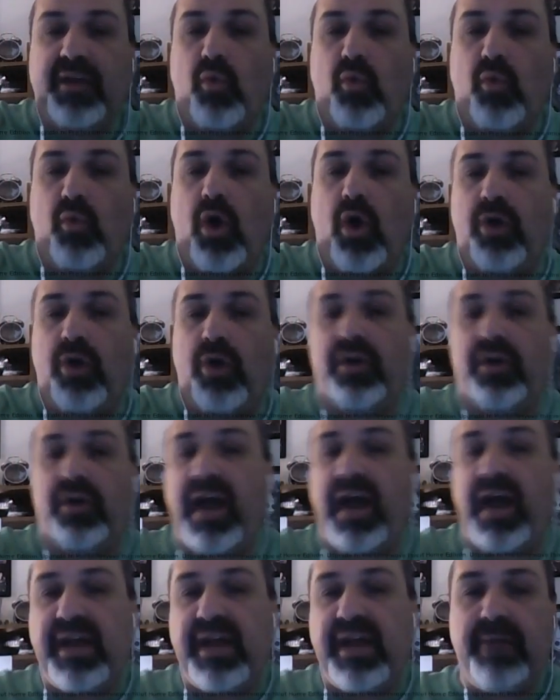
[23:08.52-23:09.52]
a wall,
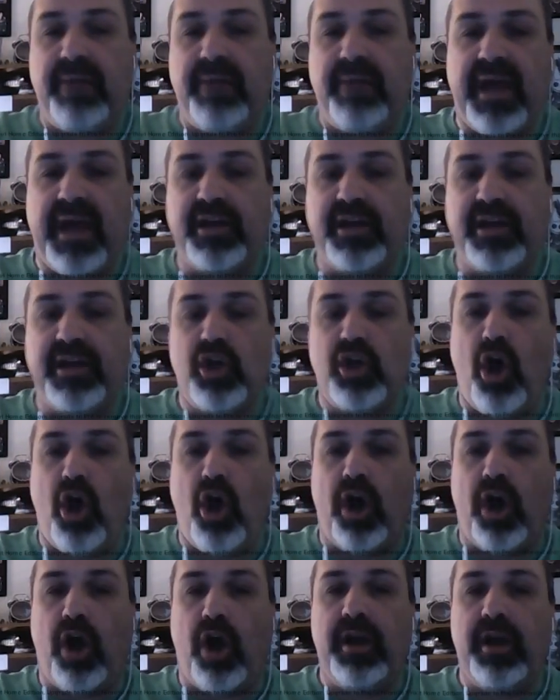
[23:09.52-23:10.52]
they're hiding behind a
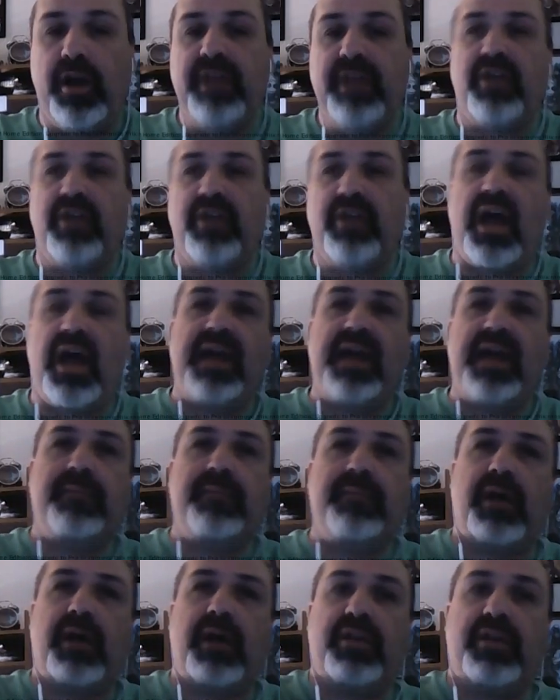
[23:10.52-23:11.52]
car, they're hiding
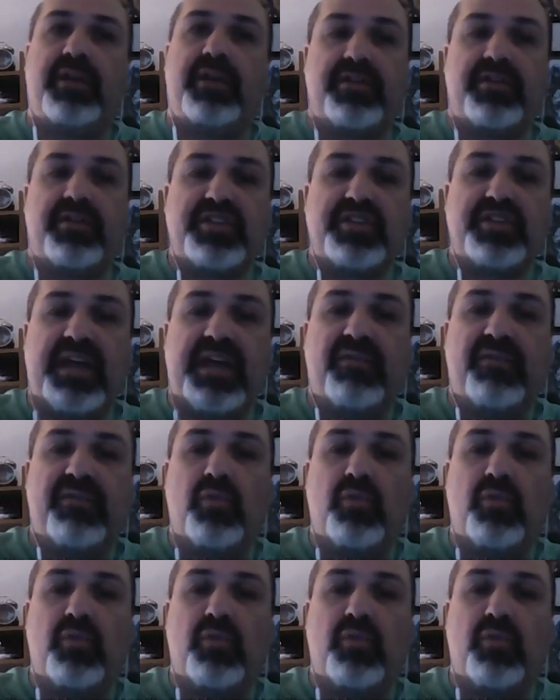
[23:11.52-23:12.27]
on the other side of a